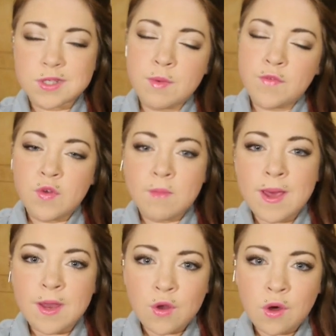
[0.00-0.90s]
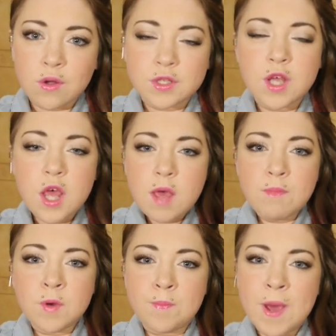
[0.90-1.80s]
some of you may not,
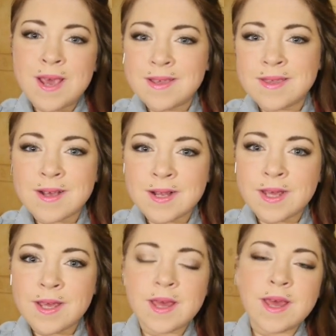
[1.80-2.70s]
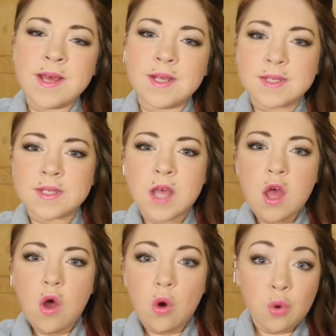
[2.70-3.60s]
but basically it's
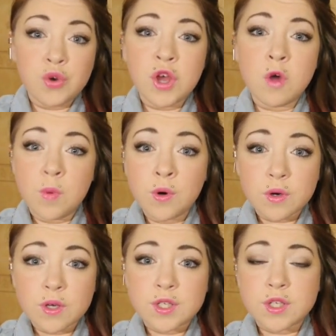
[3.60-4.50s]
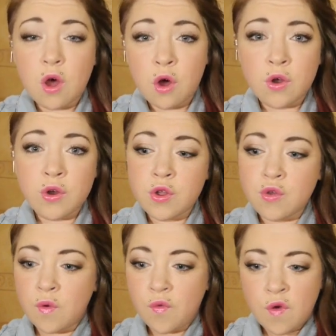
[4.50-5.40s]
audiobooks on
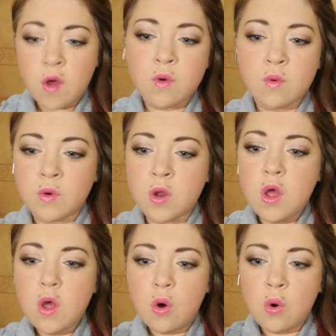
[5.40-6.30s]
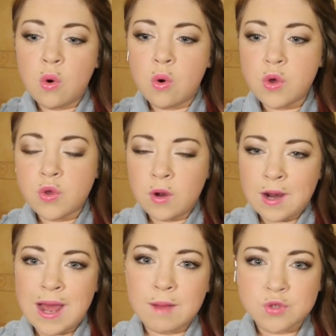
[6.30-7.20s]
your phone or your
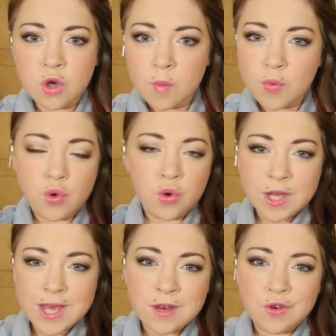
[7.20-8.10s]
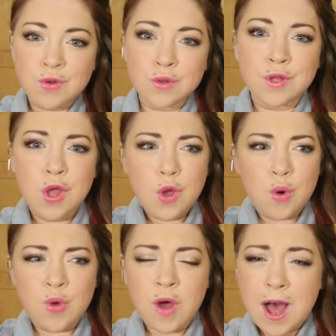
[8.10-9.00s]
laptop or your Kindle
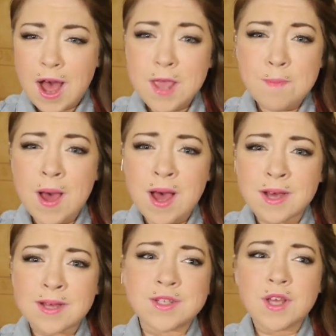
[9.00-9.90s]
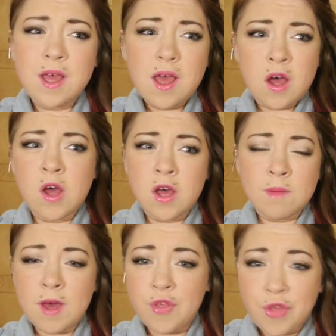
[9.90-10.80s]
or your iPad.
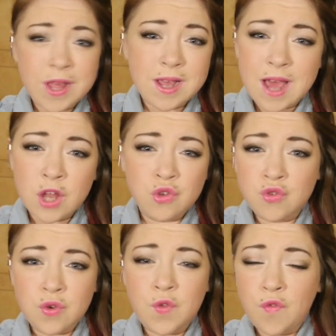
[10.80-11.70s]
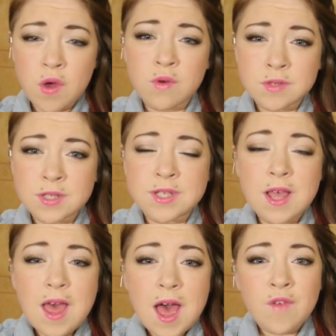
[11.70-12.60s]
Um, I think Android phones
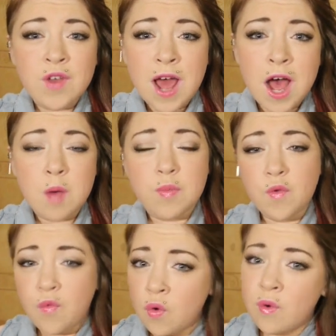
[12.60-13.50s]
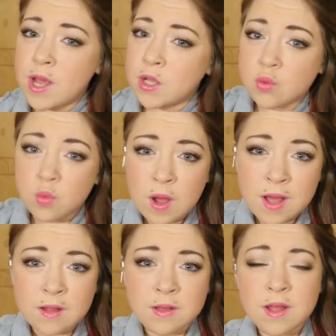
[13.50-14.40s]
have an app for it as
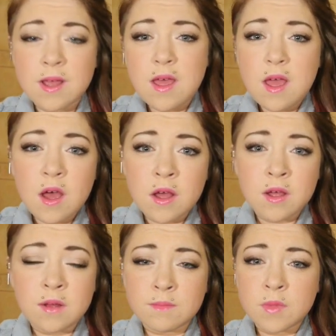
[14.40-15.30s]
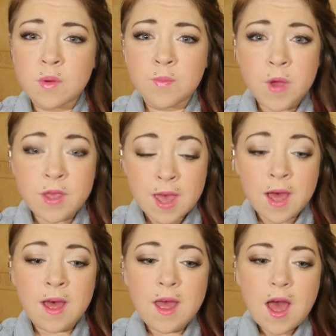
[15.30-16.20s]
well. Um, but
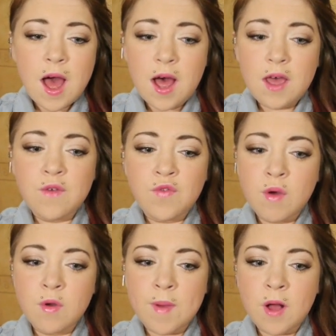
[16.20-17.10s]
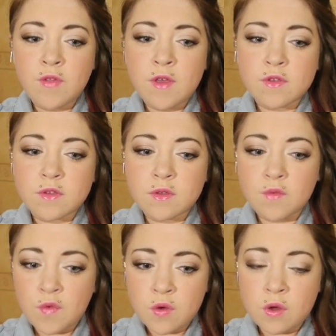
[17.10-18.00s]
yeah, I've known about this
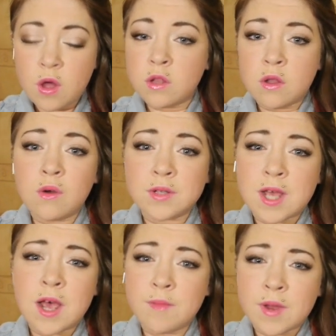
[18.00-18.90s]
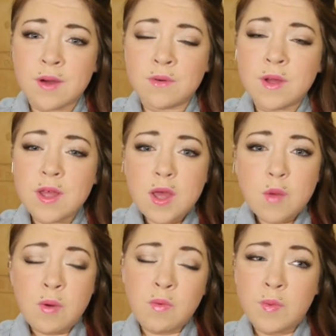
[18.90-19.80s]
for a long time now,
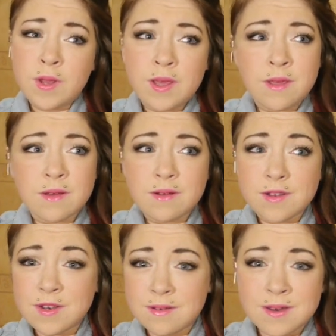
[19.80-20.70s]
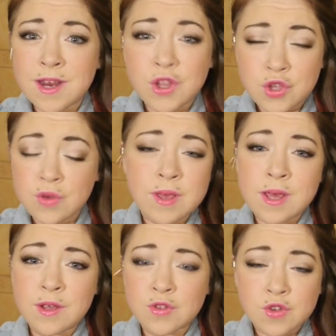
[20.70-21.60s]
probably nearly two
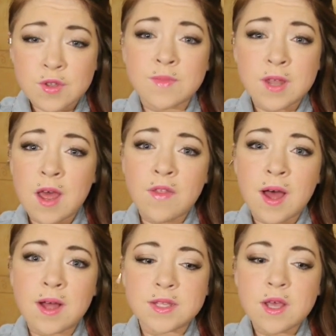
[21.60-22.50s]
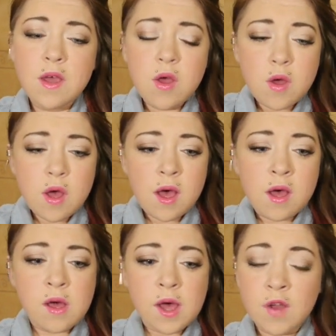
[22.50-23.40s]
years or something like that. Uh,
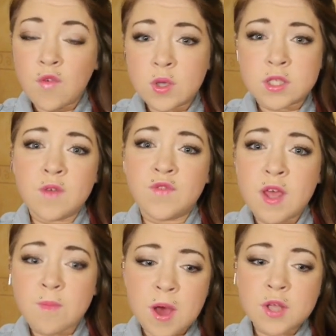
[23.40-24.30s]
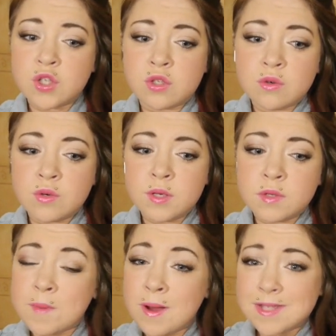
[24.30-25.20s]
and I've always loved it, but I just thought it
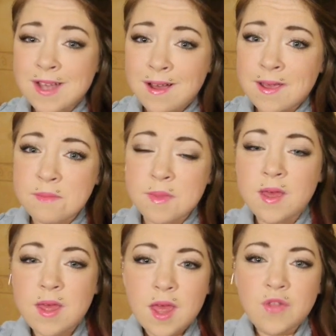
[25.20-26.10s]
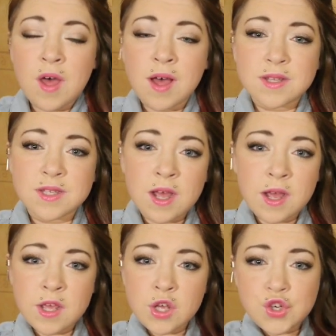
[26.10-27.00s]
was about time that
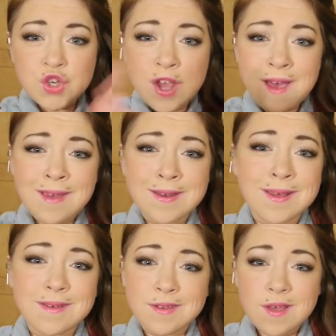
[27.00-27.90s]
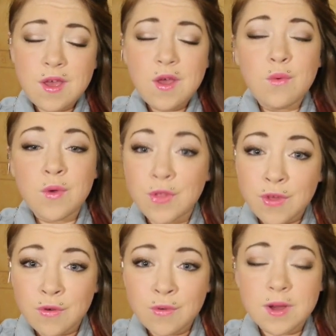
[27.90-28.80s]
I shared it with
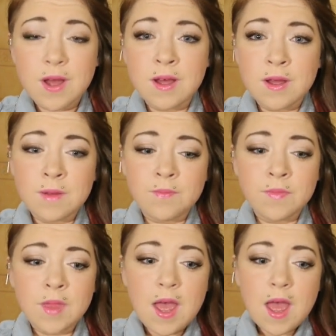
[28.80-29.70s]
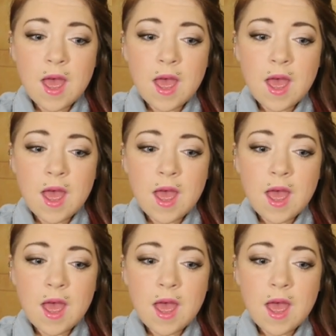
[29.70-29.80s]
you. Um,